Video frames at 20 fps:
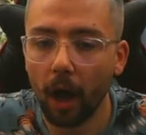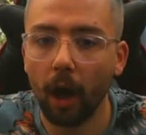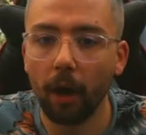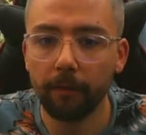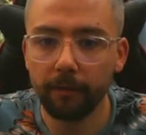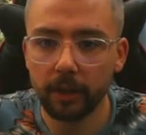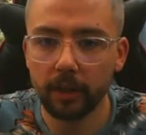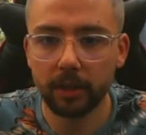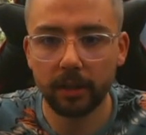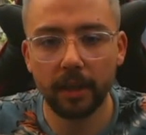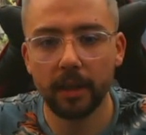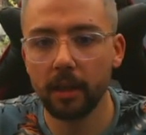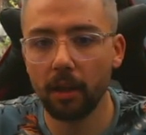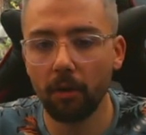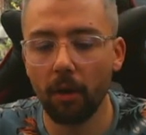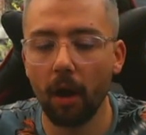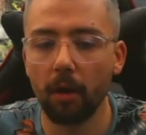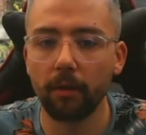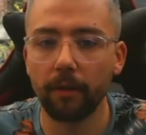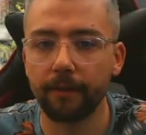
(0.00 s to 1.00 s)
Obviously
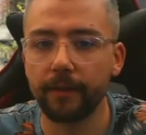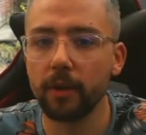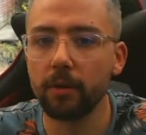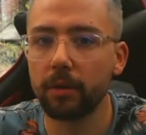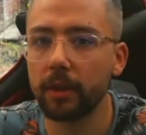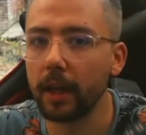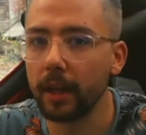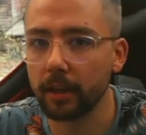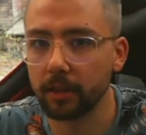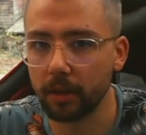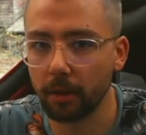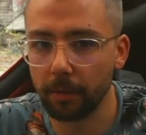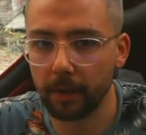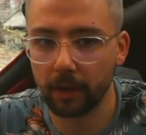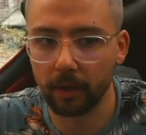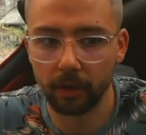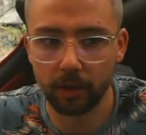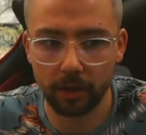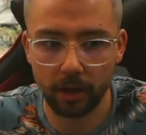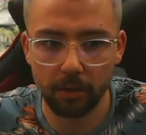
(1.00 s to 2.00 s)
there are a few things that we
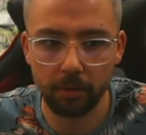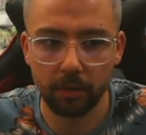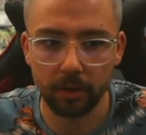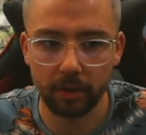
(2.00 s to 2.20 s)
can do,